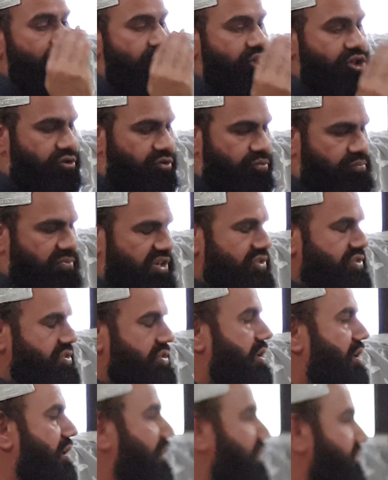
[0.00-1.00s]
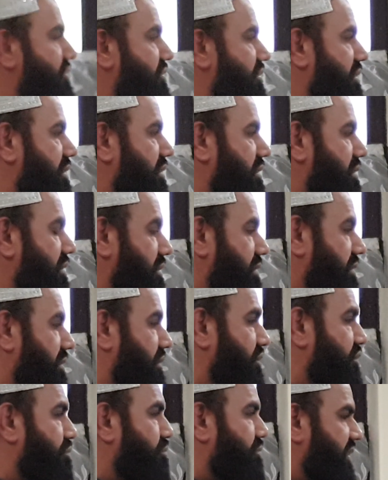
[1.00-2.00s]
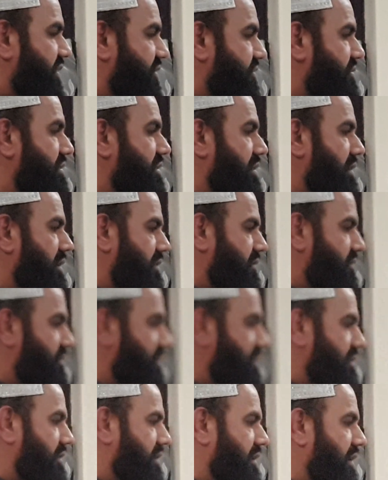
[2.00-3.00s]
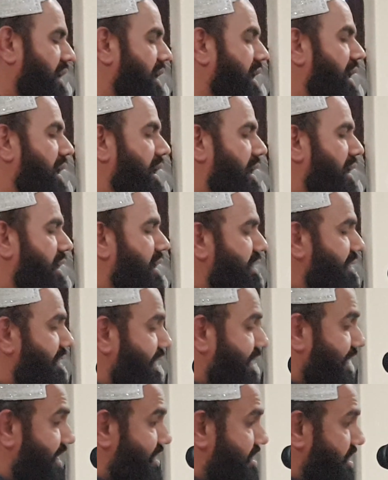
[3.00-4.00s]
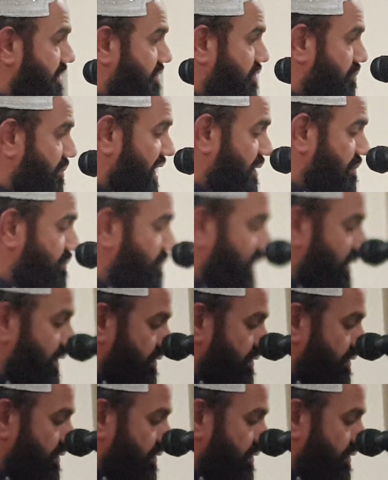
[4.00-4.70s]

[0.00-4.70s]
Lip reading: you must answer. You must answer. And in the case of mom,